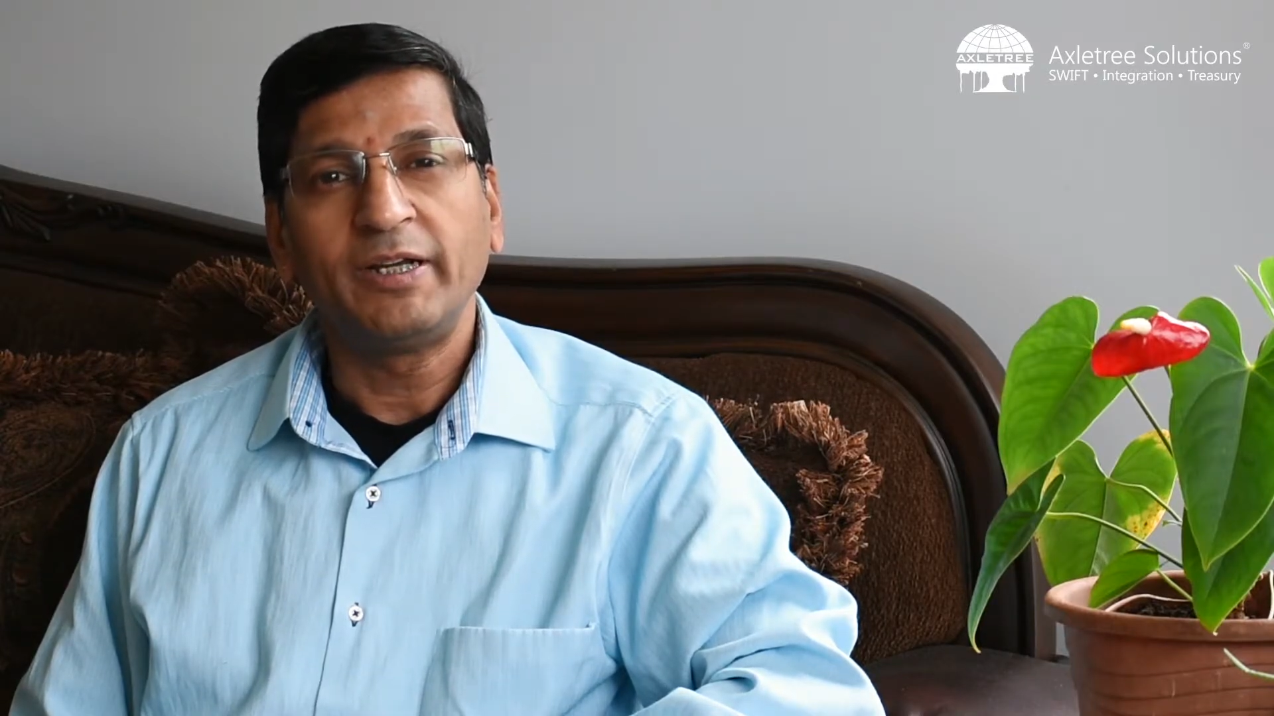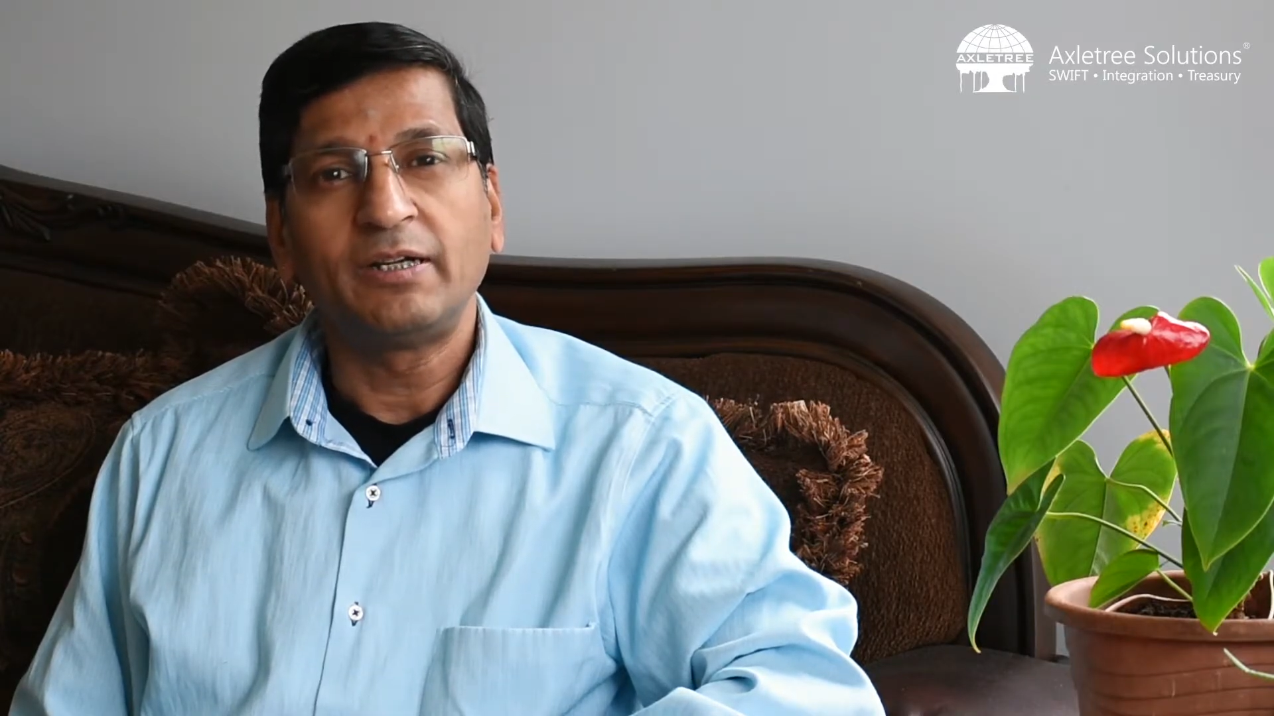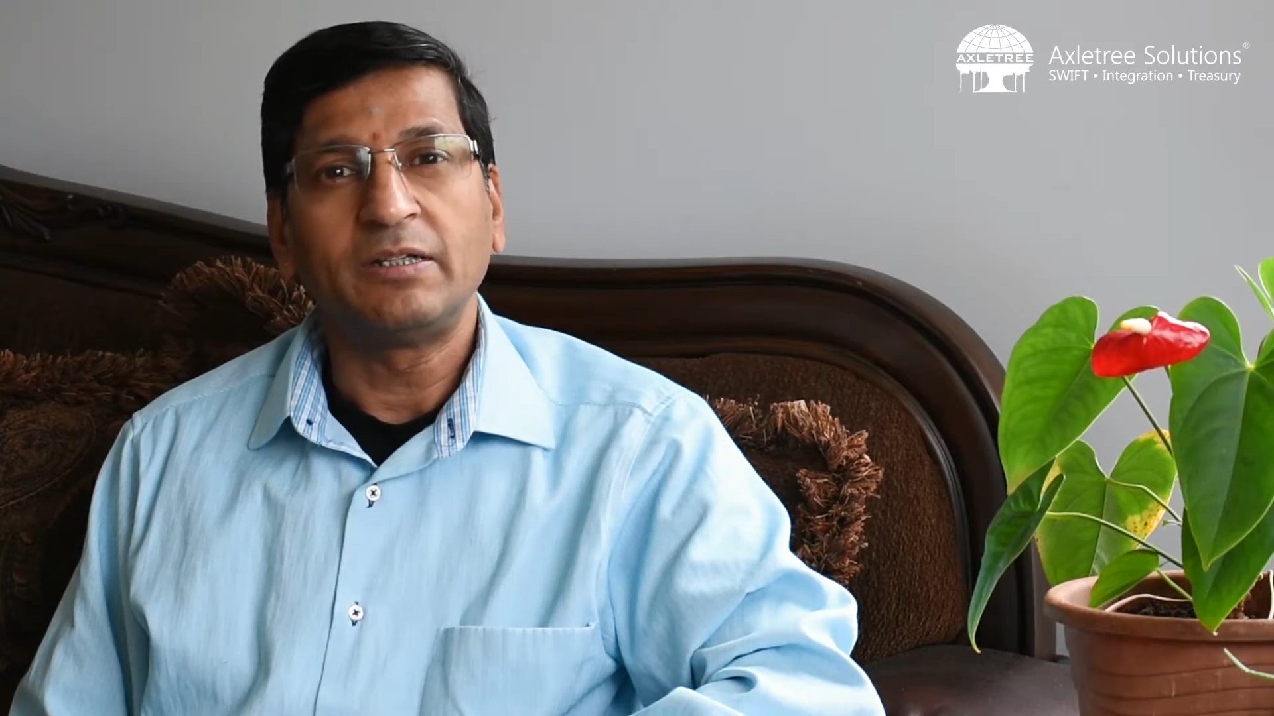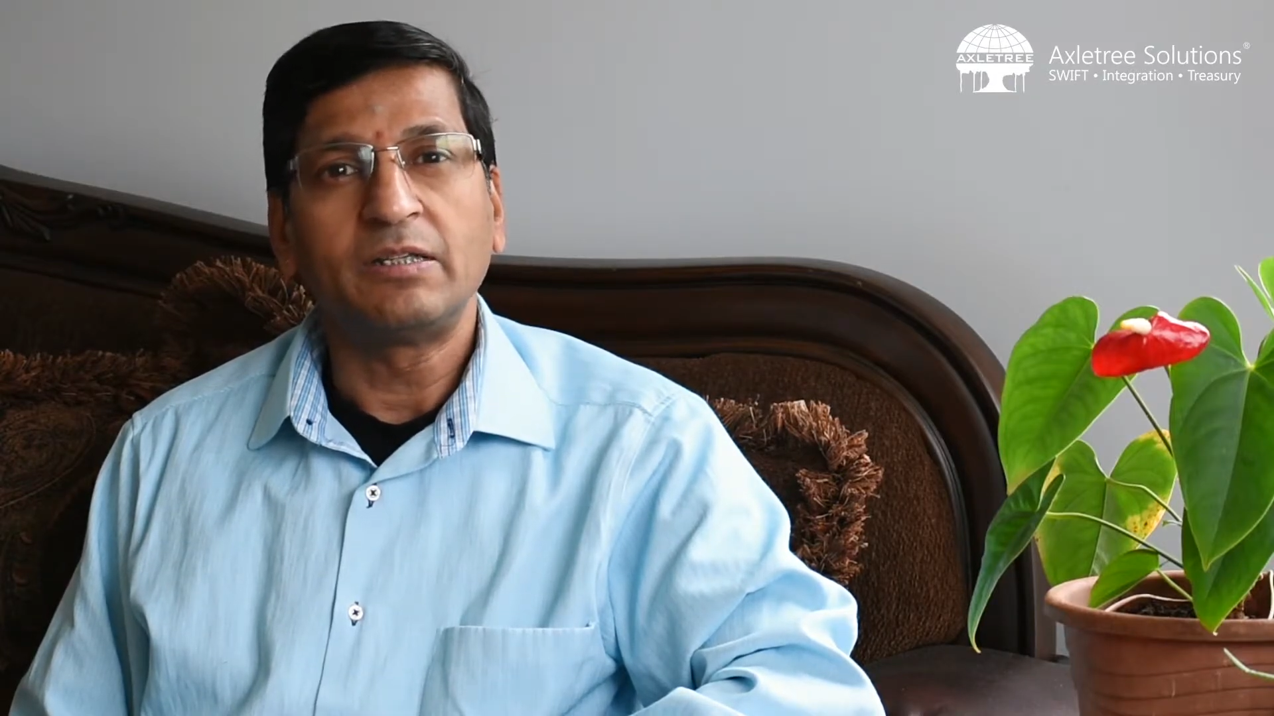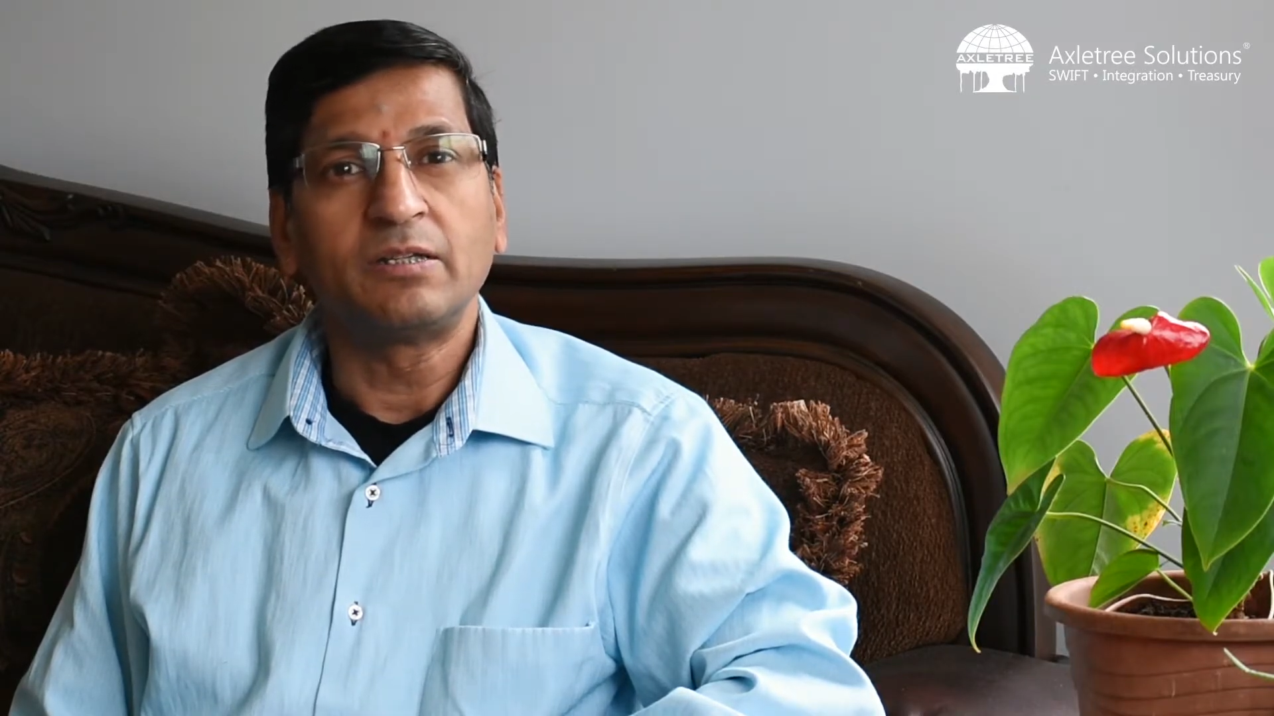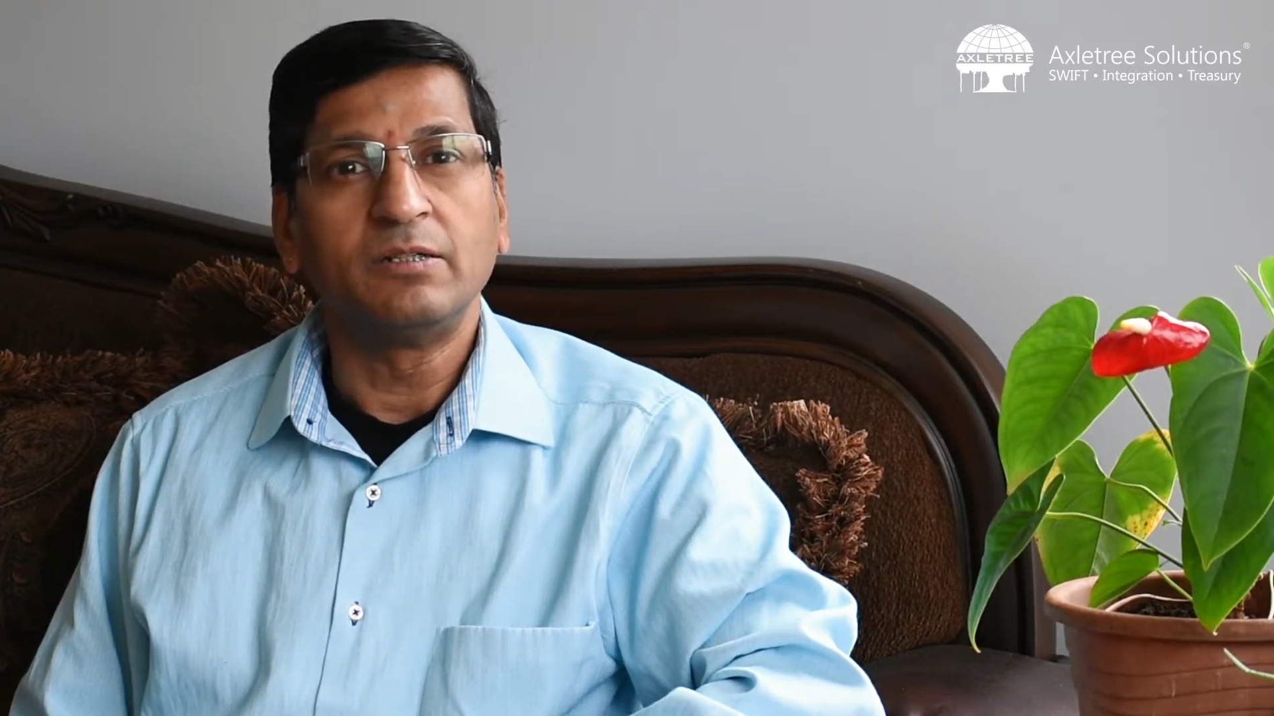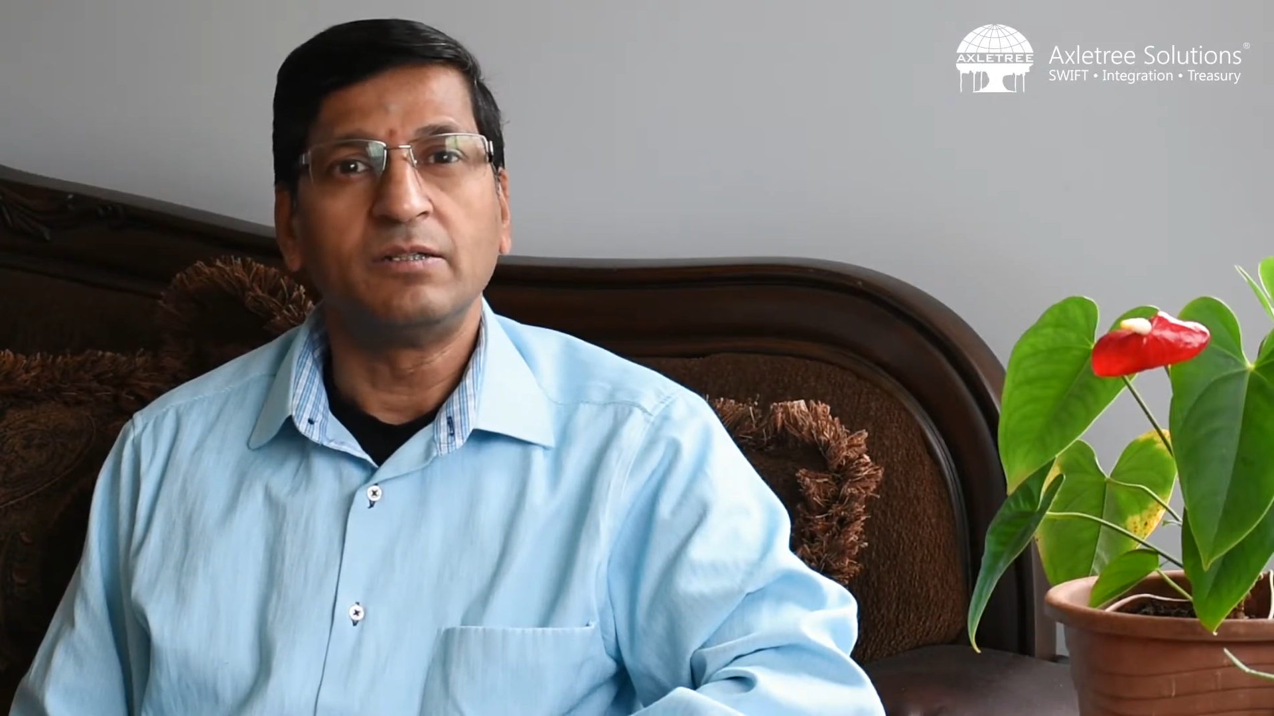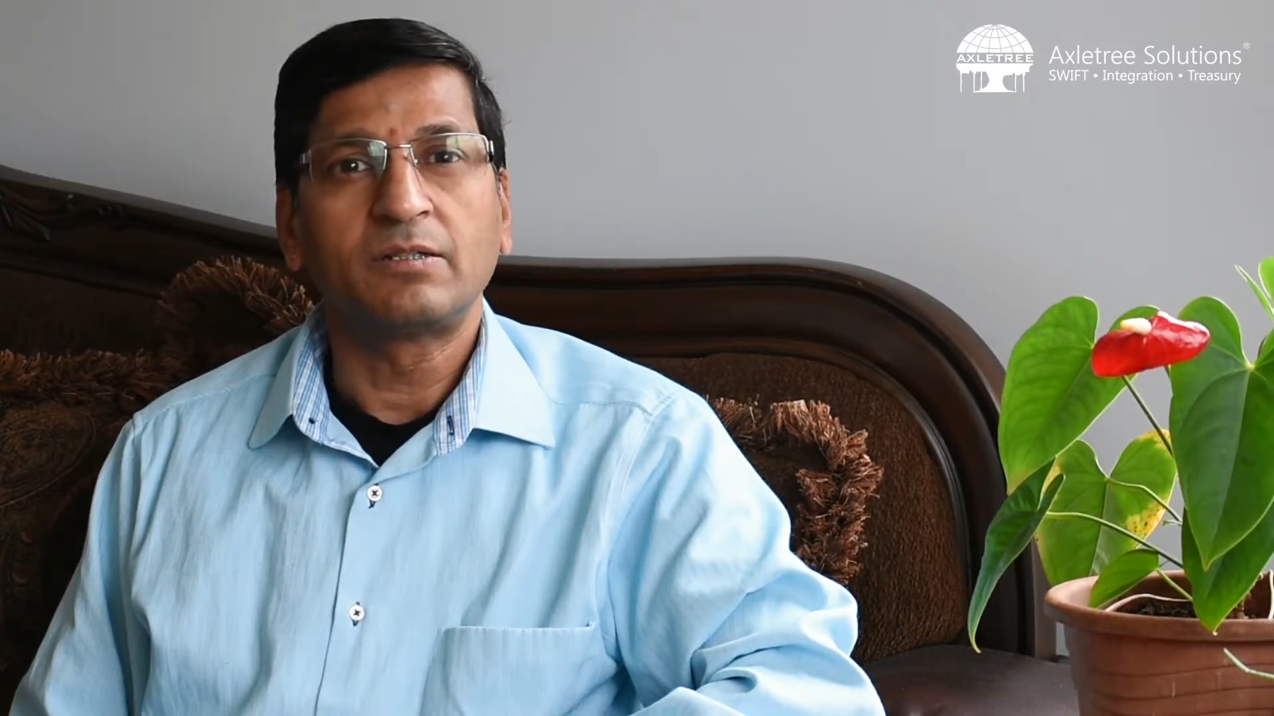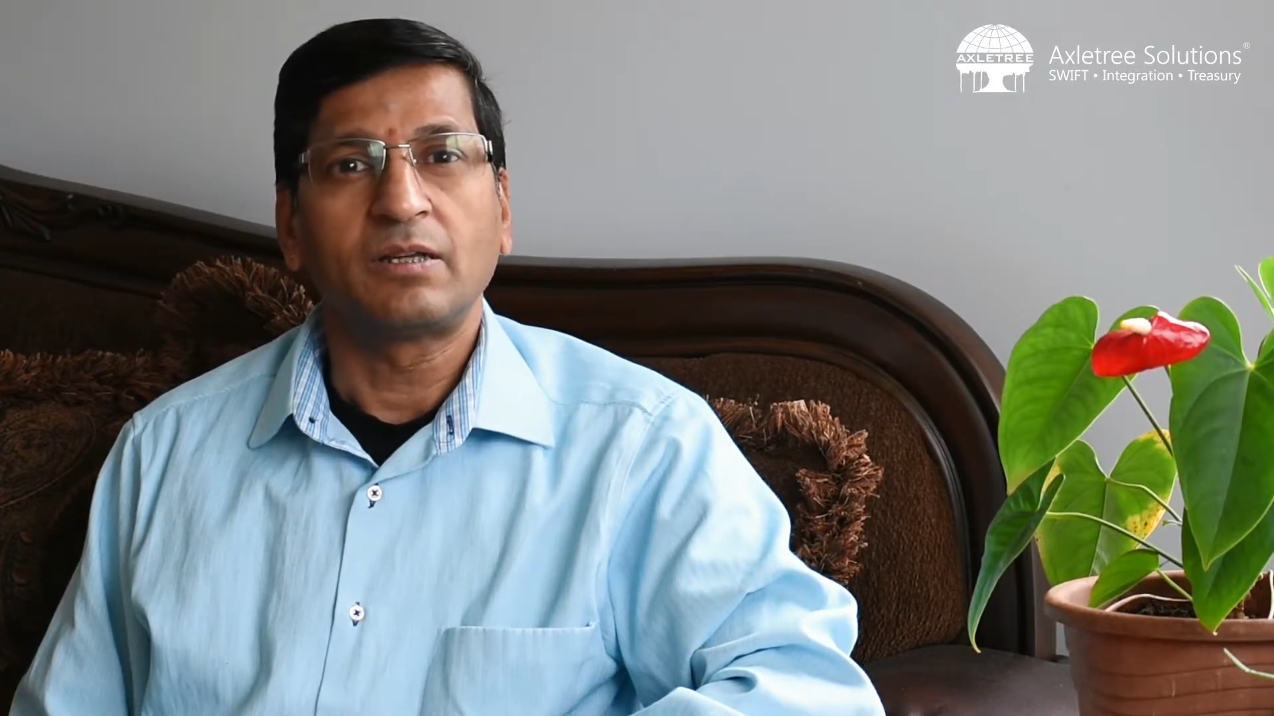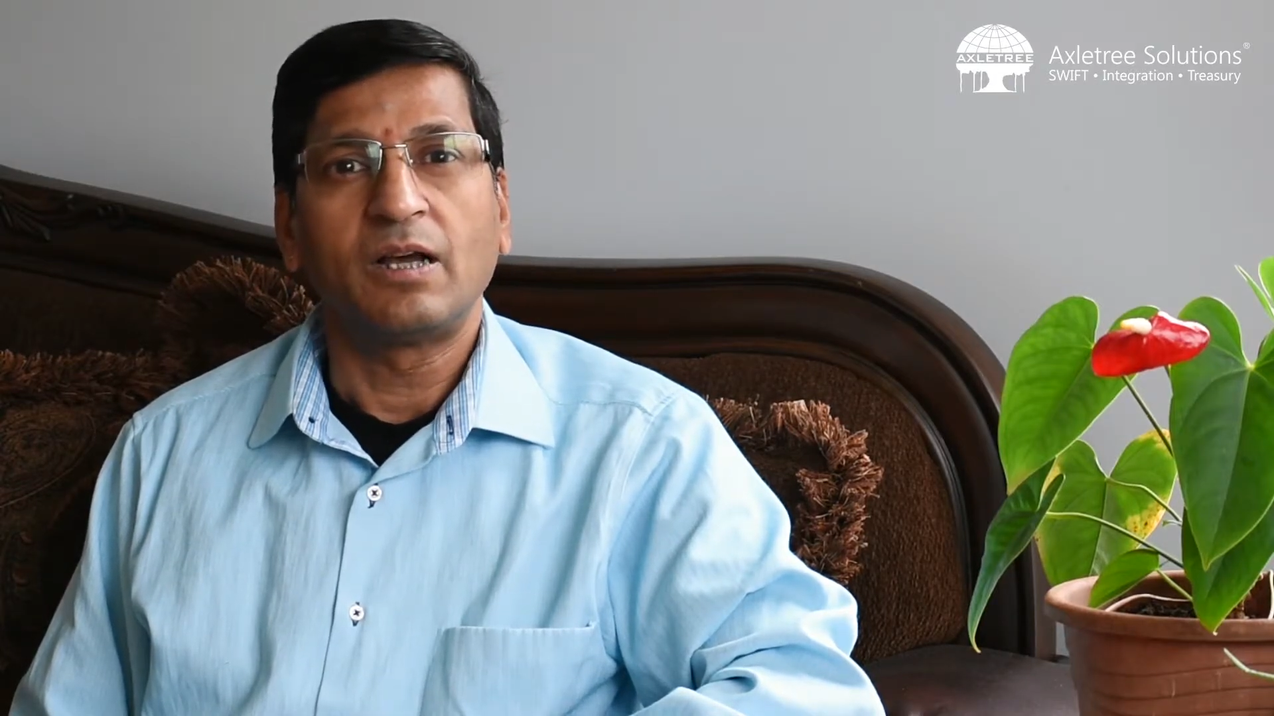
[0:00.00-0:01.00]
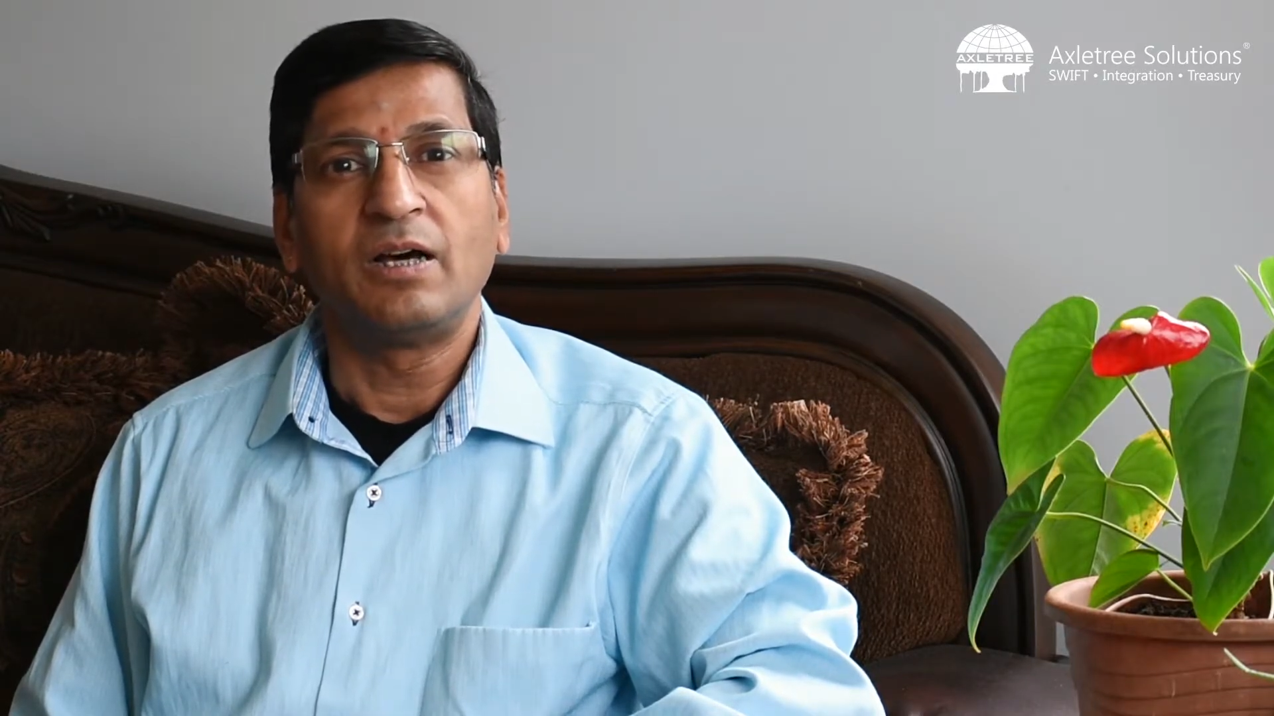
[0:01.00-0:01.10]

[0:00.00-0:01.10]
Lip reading: concerns